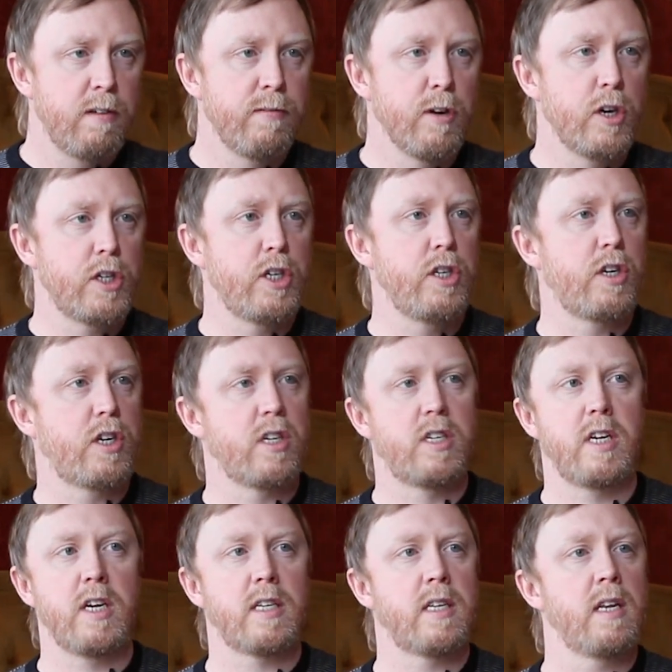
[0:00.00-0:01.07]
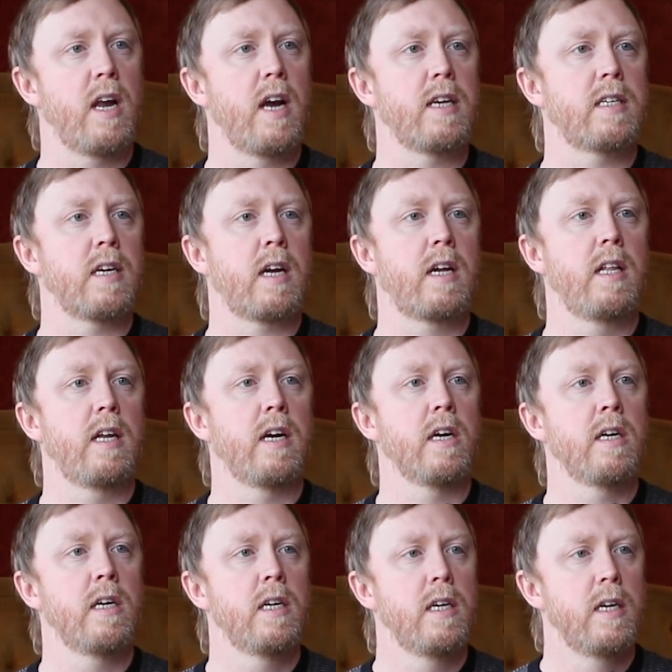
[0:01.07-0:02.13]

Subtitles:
version. You can see it's nice and clear.